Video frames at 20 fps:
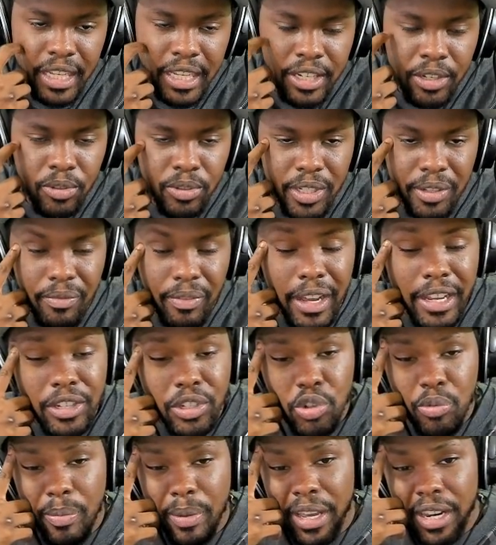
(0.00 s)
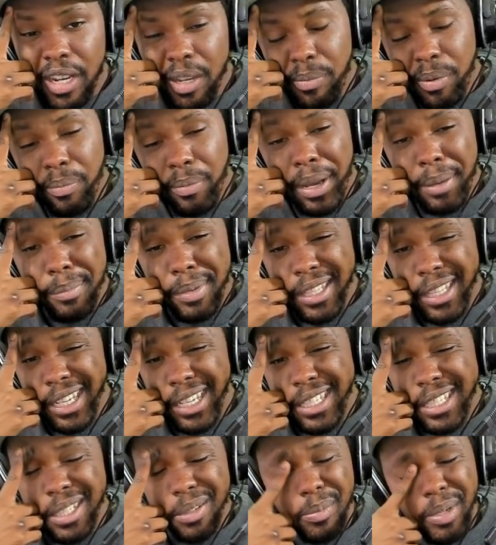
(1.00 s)
and usually if I do man up, it might be
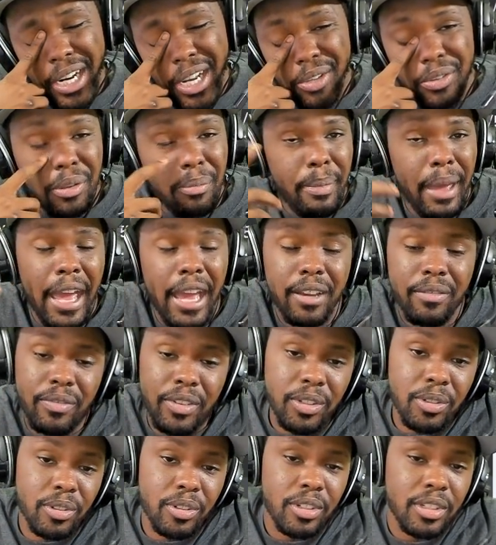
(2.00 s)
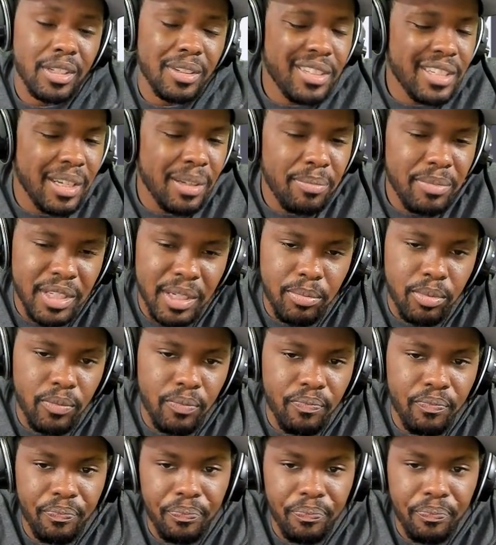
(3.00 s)
like someone out the backfield or something, something simple.